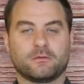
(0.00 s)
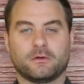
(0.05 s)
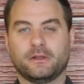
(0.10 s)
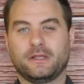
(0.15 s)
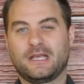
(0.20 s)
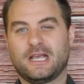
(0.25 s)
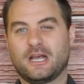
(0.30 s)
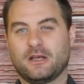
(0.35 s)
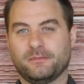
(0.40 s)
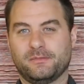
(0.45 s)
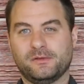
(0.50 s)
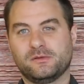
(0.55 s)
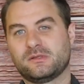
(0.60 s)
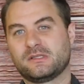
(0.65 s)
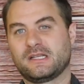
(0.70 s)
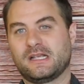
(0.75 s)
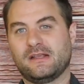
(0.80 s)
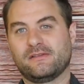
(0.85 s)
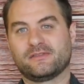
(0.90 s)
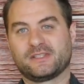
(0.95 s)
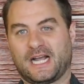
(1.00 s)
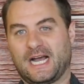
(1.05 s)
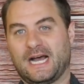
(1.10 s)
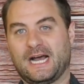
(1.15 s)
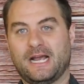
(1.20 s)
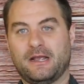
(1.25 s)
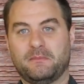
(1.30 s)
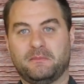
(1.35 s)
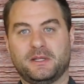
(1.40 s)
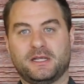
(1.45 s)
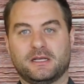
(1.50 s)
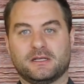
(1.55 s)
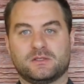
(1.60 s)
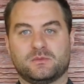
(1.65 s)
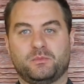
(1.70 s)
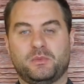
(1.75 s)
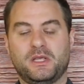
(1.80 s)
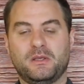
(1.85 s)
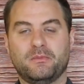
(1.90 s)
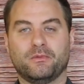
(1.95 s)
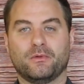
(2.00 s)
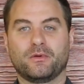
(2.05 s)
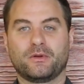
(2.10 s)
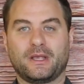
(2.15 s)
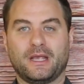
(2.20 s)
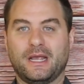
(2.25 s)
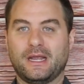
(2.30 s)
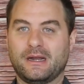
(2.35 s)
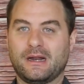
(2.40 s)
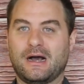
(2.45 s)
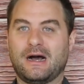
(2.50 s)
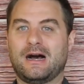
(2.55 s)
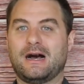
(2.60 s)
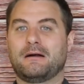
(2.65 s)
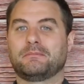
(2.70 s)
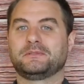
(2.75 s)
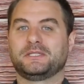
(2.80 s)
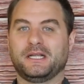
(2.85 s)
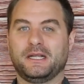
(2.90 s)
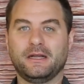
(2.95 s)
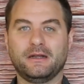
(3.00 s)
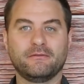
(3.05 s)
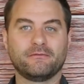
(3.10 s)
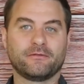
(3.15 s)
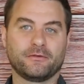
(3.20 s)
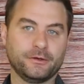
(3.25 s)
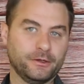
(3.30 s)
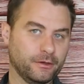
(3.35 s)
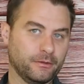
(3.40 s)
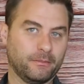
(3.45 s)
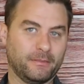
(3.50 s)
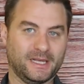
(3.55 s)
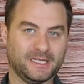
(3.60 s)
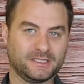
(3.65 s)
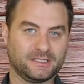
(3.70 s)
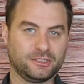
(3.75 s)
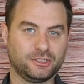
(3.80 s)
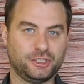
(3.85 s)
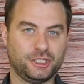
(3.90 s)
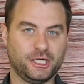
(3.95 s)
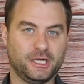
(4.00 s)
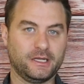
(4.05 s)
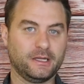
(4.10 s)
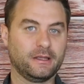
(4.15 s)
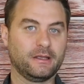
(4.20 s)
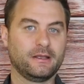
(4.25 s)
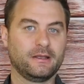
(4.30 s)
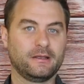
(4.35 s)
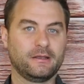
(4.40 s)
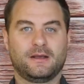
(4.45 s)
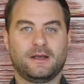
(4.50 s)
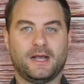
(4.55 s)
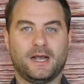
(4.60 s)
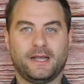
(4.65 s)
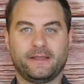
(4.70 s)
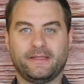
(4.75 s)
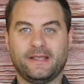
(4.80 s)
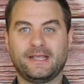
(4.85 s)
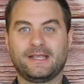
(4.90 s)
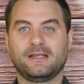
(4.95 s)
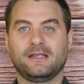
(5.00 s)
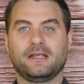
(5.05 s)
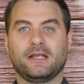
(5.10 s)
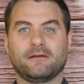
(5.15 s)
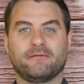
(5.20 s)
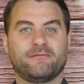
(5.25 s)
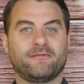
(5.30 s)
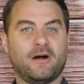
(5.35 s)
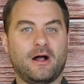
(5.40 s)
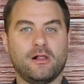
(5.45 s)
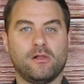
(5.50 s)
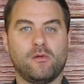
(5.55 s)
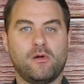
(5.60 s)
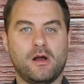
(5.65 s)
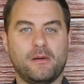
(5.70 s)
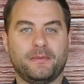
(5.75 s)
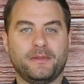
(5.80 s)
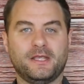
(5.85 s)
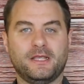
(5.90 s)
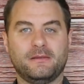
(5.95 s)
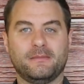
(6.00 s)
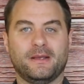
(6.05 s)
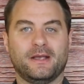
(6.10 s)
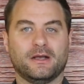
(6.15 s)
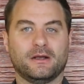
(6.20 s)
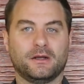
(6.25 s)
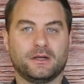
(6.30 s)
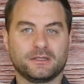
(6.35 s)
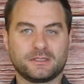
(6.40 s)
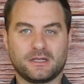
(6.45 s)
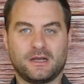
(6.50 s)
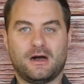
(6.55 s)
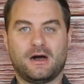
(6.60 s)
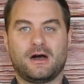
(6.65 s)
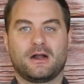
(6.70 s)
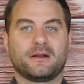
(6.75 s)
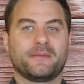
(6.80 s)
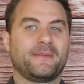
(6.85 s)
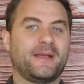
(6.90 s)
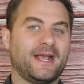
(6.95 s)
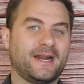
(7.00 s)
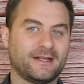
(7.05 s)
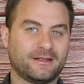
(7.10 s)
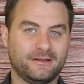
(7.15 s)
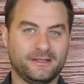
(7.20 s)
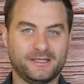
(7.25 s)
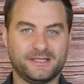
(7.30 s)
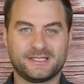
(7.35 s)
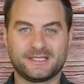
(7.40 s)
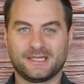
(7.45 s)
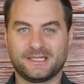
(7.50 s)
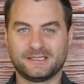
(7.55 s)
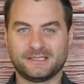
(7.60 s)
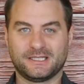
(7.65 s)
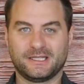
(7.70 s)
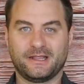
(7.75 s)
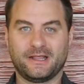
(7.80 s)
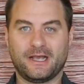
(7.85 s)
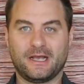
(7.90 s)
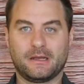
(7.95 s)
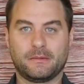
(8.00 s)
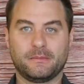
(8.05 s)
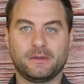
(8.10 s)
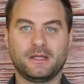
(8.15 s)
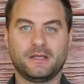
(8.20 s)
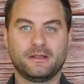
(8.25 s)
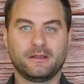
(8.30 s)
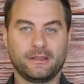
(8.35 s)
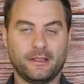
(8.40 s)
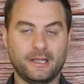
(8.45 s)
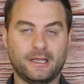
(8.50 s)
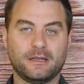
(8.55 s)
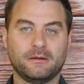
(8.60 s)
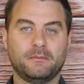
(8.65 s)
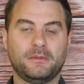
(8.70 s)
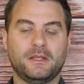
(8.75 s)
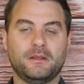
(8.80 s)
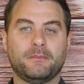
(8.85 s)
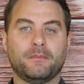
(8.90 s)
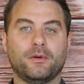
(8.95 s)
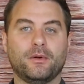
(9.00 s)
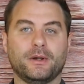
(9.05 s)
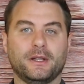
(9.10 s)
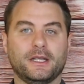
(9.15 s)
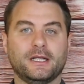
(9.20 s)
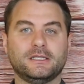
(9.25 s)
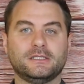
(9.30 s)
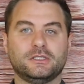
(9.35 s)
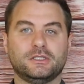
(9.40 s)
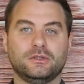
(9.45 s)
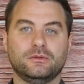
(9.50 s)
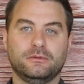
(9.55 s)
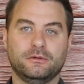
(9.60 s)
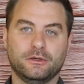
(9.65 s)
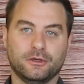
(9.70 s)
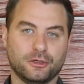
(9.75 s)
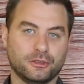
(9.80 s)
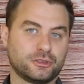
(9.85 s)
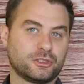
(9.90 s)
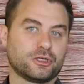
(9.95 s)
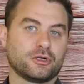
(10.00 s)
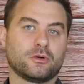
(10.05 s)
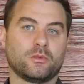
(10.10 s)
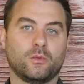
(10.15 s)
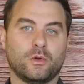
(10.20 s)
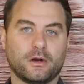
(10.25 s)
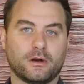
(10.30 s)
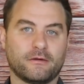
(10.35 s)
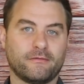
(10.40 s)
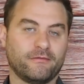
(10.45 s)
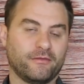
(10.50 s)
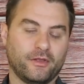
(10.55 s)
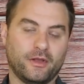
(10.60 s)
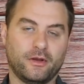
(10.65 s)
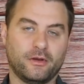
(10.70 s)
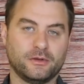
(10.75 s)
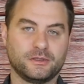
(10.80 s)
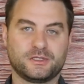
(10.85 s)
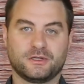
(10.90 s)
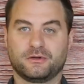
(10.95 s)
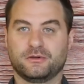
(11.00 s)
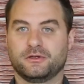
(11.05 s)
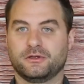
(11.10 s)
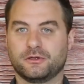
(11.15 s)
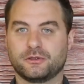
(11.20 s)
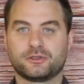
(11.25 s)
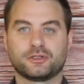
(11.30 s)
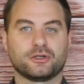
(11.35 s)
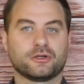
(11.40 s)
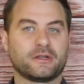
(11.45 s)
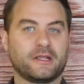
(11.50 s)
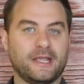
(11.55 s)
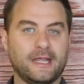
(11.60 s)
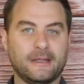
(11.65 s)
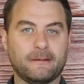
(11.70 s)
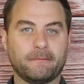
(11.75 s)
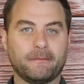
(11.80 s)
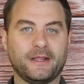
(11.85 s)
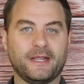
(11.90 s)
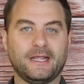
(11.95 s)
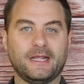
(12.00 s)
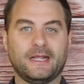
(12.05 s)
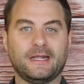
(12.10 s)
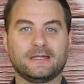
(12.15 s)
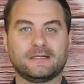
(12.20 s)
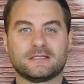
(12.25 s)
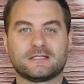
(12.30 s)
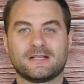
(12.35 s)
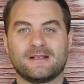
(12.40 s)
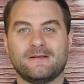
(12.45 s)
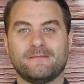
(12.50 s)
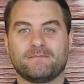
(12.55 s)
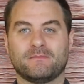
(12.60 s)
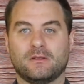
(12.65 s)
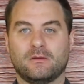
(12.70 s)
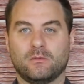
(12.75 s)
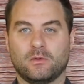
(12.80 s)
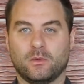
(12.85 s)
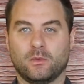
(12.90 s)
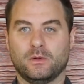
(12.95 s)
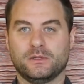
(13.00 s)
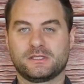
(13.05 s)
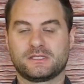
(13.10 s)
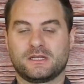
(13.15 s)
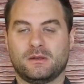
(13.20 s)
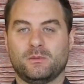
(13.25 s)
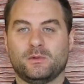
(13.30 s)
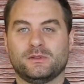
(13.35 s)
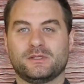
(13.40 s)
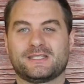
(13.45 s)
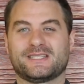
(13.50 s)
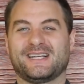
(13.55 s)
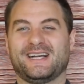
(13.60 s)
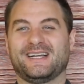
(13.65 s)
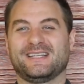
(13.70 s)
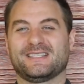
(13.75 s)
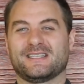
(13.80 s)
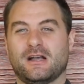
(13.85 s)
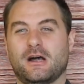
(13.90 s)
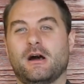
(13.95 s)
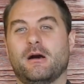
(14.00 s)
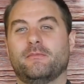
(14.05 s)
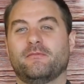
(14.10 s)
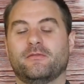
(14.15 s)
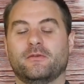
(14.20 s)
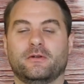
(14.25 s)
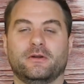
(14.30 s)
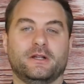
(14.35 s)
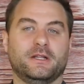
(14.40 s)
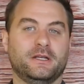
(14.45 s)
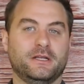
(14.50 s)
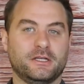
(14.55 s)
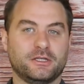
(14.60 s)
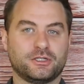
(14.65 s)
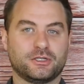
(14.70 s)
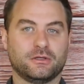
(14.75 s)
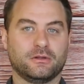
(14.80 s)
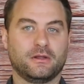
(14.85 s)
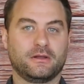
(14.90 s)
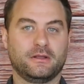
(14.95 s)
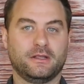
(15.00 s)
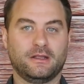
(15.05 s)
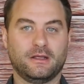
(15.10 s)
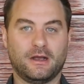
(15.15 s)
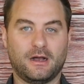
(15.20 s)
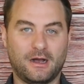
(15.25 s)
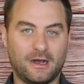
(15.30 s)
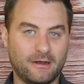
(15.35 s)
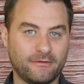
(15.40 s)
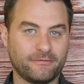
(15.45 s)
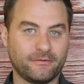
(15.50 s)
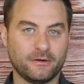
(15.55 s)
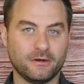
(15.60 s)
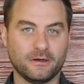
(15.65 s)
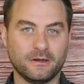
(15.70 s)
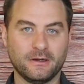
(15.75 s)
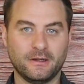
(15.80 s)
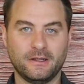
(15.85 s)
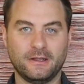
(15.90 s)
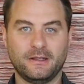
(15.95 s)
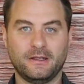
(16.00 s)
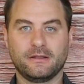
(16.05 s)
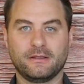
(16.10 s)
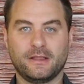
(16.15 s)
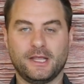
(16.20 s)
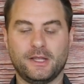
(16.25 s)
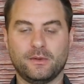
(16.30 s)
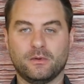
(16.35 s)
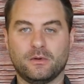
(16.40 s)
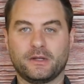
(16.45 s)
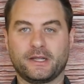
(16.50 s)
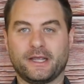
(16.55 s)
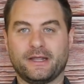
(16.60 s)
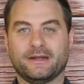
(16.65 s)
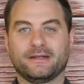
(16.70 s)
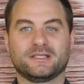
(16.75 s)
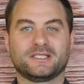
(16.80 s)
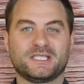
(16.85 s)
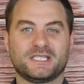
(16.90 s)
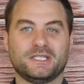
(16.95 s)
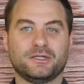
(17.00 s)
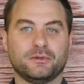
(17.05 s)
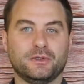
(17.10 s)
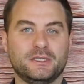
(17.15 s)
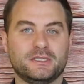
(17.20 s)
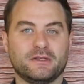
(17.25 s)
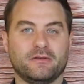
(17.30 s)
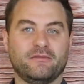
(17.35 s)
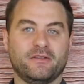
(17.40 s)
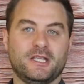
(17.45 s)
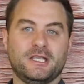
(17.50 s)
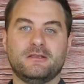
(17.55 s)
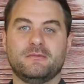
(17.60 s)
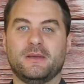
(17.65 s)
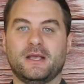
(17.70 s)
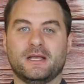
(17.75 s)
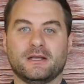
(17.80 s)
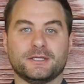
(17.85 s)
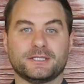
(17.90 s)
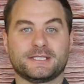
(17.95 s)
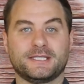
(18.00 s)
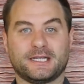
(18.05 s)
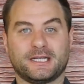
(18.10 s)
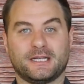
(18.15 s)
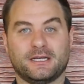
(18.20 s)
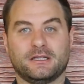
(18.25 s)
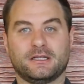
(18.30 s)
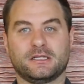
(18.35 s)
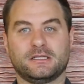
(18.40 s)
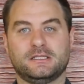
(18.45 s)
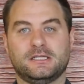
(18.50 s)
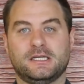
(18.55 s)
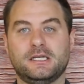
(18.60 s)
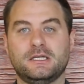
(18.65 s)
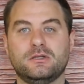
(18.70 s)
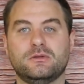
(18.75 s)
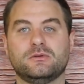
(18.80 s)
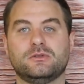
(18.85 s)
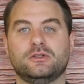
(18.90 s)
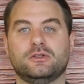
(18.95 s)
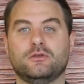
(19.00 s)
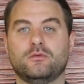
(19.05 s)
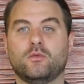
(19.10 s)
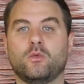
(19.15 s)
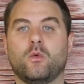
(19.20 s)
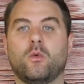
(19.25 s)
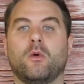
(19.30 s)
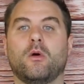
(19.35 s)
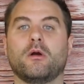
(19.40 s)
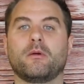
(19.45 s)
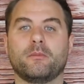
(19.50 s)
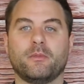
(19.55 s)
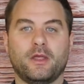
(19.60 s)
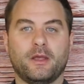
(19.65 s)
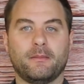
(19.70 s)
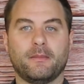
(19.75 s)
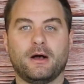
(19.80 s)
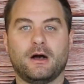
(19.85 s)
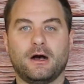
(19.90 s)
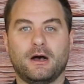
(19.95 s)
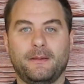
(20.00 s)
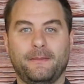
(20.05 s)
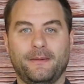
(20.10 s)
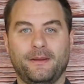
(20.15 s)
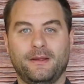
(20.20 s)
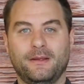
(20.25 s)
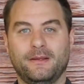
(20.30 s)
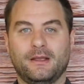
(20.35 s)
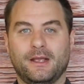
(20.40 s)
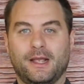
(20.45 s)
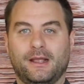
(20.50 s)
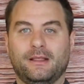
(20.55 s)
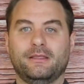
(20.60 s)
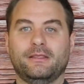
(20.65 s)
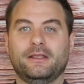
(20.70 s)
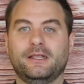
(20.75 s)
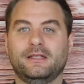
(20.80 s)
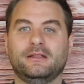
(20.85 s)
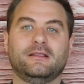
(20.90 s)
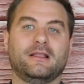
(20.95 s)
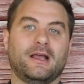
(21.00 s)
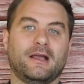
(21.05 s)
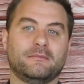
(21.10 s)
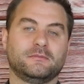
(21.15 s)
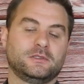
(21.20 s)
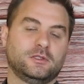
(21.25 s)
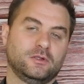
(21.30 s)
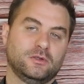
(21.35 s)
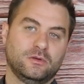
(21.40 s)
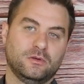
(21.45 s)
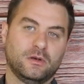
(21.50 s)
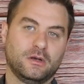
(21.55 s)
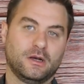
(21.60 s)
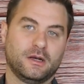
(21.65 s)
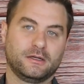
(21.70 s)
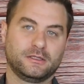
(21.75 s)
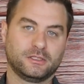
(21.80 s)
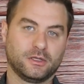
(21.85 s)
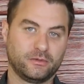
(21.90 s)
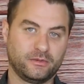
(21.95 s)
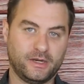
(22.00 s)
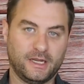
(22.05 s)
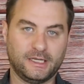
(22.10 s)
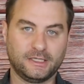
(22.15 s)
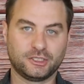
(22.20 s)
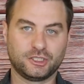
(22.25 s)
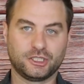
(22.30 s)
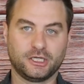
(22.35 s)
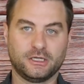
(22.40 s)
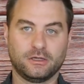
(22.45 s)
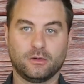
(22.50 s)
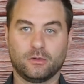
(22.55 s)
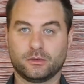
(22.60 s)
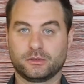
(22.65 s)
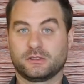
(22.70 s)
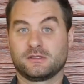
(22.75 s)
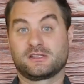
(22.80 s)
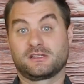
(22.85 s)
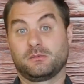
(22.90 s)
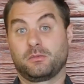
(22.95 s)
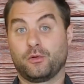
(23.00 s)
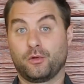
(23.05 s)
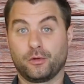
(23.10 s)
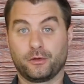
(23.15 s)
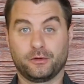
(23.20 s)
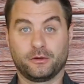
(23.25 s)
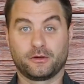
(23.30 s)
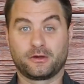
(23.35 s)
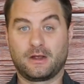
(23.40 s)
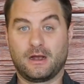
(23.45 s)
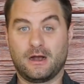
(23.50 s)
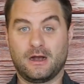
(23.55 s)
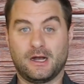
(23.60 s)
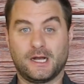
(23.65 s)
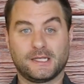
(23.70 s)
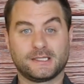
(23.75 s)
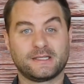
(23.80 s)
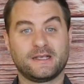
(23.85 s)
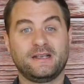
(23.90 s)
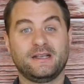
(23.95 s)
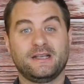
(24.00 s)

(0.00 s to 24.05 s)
really help you save time because people can opt in for your messaging and they can get follow-up emails automatically sent to them. They can be put into nurture workflows or nurture campaigns where when someone signs up for an initial offer, they will get a series of emails that can continue to warm them up and lead them to a donation or to support your cause